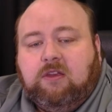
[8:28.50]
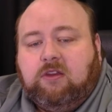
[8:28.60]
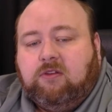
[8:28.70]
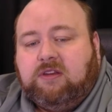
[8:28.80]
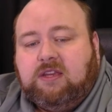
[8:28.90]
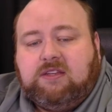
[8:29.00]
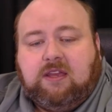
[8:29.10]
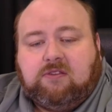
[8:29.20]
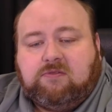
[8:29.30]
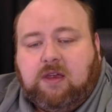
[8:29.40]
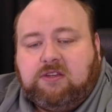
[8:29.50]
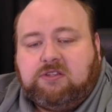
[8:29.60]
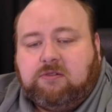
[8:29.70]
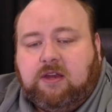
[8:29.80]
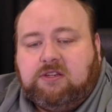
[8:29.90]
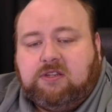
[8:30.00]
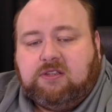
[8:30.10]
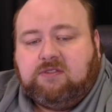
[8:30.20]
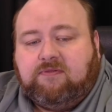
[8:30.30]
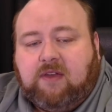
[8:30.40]
Your details,
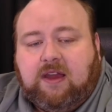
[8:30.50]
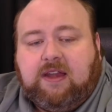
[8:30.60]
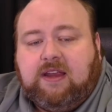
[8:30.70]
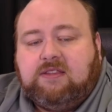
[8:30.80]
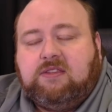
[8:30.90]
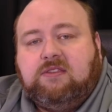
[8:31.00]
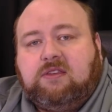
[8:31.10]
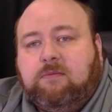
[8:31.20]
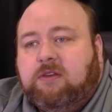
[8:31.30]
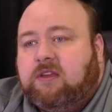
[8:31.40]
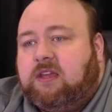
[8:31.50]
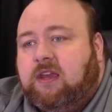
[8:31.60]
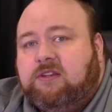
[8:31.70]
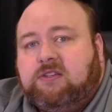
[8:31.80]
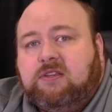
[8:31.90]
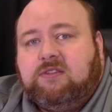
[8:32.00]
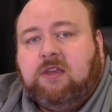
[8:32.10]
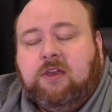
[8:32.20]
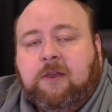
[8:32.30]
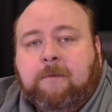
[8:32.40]
registrations, finances, communications,
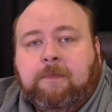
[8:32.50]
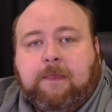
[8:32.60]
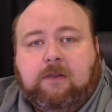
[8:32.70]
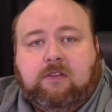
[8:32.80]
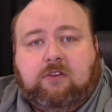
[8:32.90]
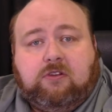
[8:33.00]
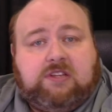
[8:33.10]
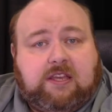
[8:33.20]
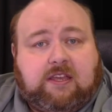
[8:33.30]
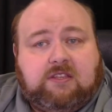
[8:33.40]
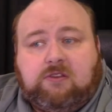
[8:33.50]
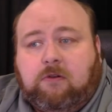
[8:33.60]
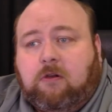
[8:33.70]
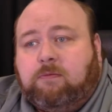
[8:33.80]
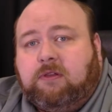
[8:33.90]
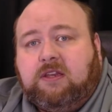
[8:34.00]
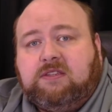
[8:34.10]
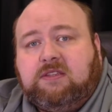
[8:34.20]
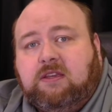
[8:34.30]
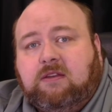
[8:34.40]
your tickets are all
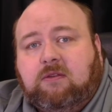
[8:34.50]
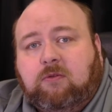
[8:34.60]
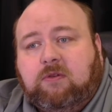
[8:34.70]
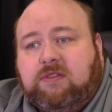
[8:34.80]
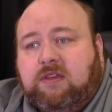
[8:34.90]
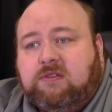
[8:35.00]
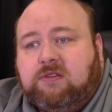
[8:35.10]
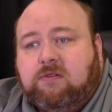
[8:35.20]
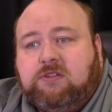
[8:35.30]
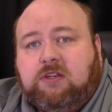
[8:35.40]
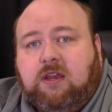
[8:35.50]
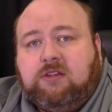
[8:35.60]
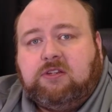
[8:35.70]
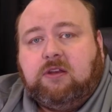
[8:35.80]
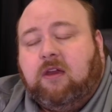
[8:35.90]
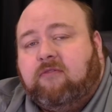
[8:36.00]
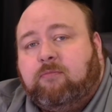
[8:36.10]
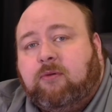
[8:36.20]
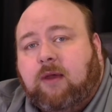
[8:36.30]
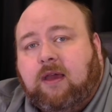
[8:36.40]
placed in with the association of
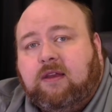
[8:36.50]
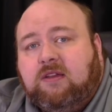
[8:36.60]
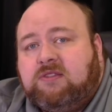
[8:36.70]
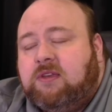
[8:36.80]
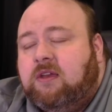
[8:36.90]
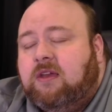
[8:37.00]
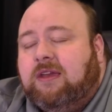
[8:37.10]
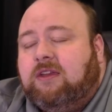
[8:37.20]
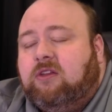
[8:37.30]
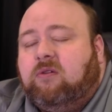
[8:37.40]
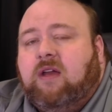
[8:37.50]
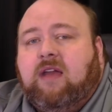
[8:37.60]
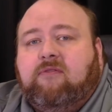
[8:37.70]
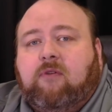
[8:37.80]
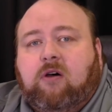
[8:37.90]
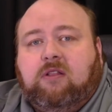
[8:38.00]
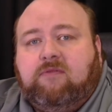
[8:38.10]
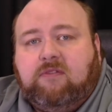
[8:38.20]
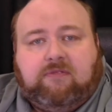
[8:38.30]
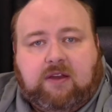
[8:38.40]
products. You'll have all
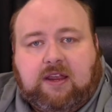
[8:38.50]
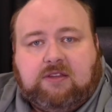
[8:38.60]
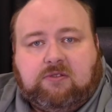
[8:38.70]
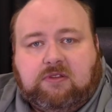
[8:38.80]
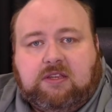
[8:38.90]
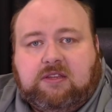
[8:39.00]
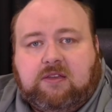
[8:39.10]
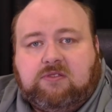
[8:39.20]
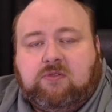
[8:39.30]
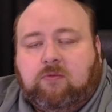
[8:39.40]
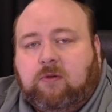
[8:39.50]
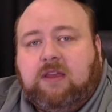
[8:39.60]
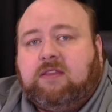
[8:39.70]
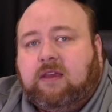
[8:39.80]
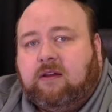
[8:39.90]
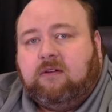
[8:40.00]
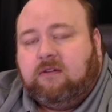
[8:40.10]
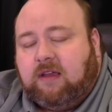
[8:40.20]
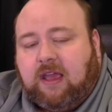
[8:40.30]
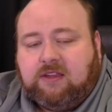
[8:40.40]
of the financial details right there
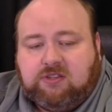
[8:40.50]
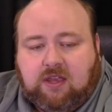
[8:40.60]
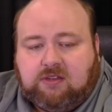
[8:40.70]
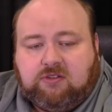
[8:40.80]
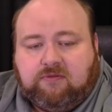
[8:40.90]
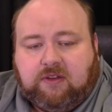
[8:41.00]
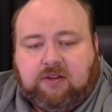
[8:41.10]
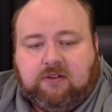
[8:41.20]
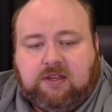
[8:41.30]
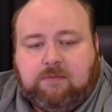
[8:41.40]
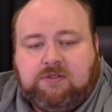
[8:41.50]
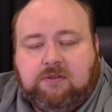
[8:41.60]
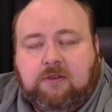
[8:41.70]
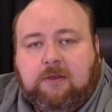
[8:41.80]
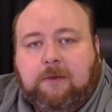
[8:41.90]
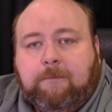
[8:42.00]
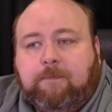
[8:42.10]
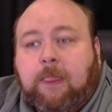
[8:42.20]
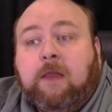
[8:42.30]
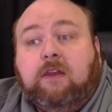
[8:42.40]
at your fingertips.
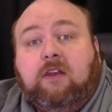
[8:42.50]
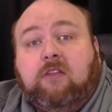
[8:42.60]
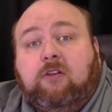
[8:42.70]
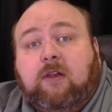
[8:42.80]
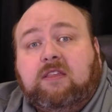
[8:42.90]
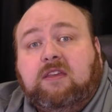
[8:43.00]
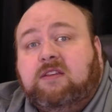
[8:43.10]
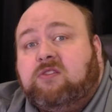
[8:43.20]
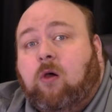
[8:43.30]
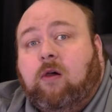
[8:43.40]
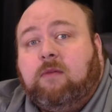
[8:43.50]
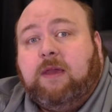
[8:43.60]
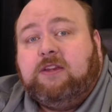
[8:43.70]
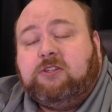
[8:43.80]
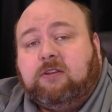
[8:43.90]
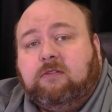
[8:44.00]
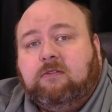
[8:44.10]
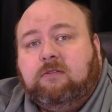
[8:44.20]
Another great thing is automation.